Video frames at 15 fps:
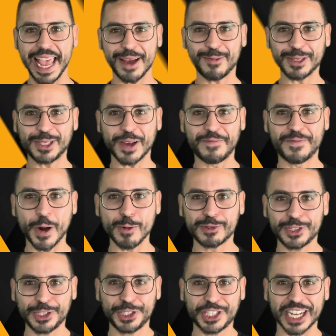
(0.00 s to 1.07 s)
Hey, what's up
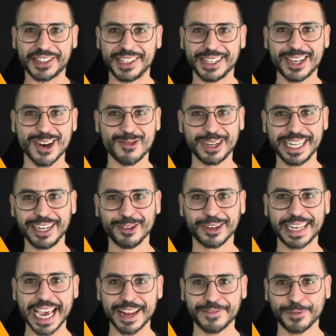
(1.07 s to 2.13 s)
folks? Jesse Cohen here
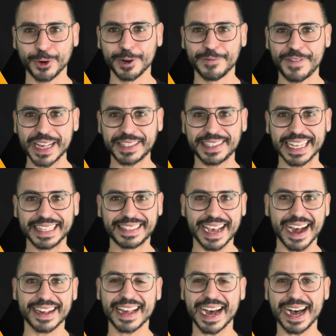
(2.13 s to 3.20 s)
again for
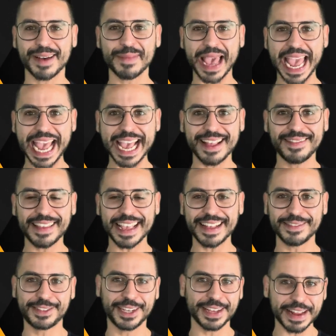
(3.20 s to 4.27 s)
Investing.com, and
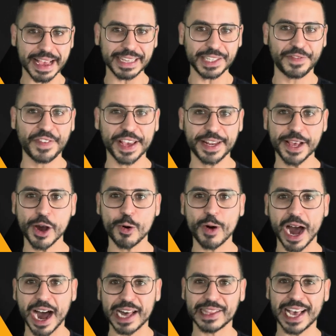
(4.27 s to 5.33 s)
in today's video
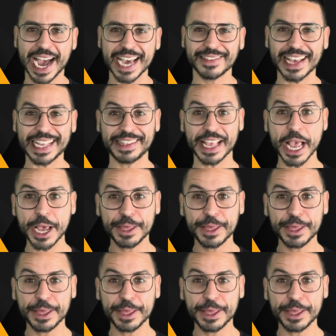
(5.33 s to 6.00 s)
I'll highlight